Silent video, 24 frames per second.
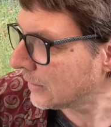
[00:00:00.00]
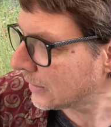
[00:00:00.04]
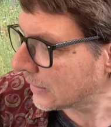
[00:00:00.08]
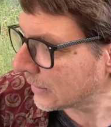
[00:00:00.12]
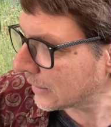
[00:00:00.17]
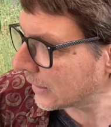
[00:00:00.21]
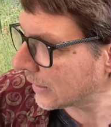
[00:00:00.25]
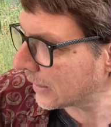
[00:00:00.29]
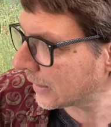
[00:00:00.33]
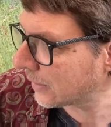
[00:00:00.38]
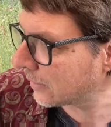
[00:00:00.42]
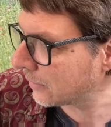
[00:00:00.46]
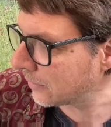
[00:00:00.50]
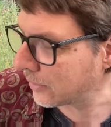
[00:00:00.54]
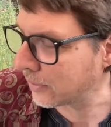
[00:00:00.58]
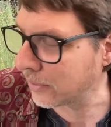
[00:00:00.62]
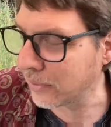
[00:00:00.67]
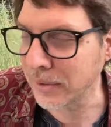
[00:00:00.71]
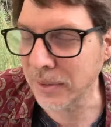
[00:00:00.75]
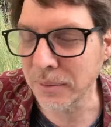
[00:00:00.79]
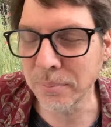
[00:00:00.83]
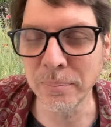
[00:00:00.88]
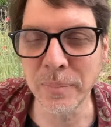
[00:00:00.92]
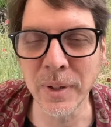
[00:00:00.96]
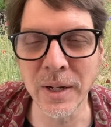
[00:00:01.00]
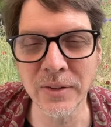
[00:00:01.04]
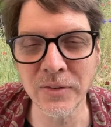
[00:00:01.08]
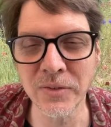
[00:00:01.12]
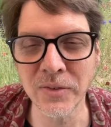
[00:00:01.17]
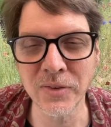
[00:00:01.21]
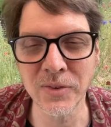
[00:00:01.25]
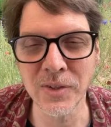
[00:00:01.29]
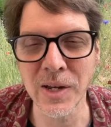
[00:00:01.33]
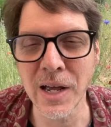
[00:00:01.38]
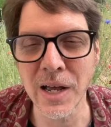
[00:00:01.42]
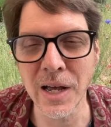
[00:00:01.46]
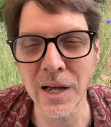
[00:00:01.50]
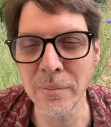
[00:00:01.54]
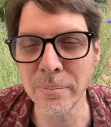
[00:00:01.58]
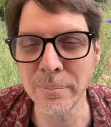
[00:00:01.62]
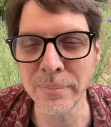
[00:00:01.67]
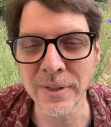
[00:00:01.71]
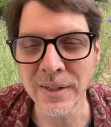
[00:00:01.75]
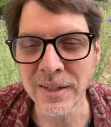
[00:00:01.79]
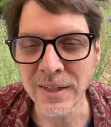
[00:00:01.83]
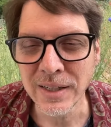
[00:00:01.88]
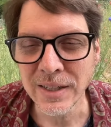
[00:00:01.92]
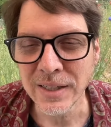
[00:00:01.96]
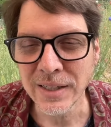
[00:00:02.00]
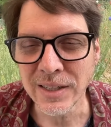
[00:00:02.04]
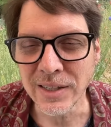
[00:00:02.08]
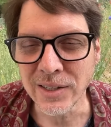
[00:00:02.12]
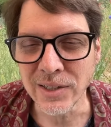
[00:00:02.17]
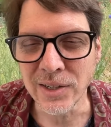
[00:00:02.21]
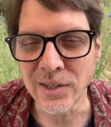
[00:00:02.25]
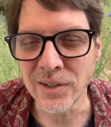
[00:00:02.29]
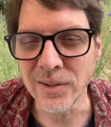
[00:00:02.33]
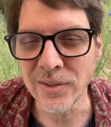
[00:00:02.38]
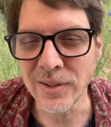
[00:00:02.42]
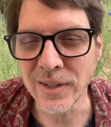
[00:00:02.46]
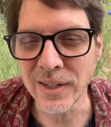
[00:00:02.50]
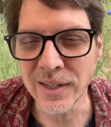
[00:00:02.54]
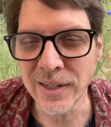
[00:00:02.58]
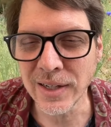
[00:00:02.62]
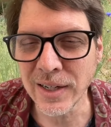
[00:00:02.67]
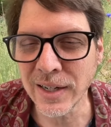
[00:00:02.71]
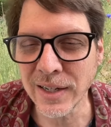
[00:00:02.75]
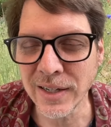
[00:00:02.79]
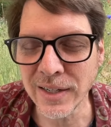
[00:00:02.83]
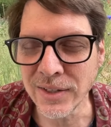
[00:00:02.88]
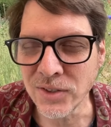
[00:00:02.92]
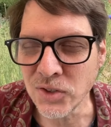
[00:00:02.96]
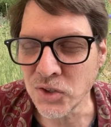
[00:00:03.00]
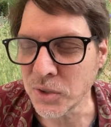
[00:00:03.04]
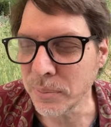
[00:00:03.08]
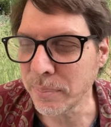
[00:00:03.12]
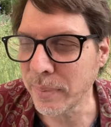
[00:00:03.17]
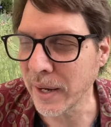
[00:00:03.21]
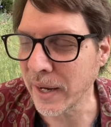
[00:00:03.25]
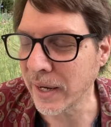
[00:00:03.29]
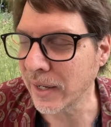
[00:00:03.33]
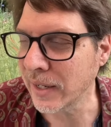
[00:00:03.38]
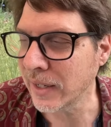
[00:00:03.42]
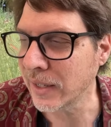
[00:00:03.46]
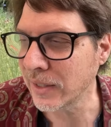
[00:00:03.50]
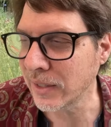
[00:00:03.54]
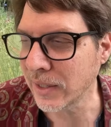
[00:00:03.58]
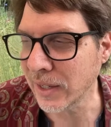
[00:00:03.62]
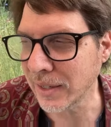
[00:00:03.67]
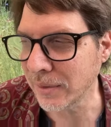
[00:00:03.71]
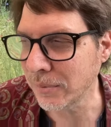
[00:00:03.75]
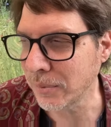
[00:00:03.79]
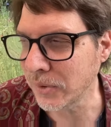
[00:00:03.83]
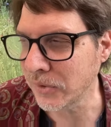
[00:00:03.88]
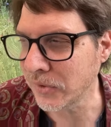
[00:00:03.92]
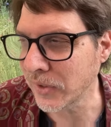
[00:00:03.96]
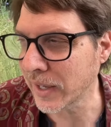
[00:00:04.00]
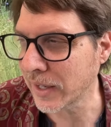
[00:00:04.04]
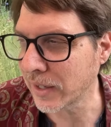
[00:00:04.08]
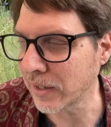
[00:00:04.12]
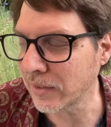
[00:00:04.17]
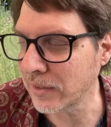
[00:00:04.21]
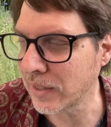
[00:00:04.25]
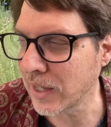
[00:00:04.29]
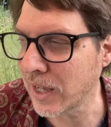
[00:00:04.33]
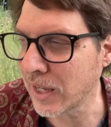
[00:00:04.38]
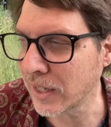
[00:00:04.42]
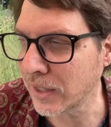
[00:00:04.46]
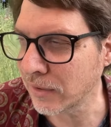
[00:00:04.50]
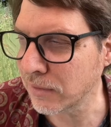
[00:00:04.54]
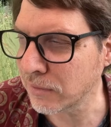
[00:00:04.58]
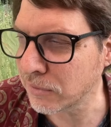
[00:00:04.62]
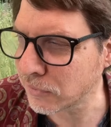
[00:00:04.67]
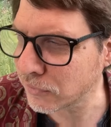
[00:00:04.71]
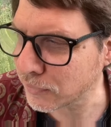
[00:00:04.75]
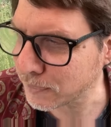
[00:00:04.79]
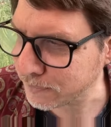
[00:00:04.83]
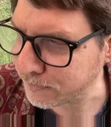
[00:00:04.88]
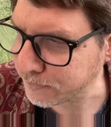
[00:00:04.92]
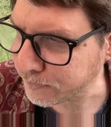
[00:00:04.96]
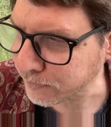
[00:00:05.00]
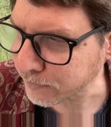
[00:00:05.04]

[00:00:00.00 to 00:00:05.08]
I don't know, at a bus stop. You know, in Japan, I was at a lot of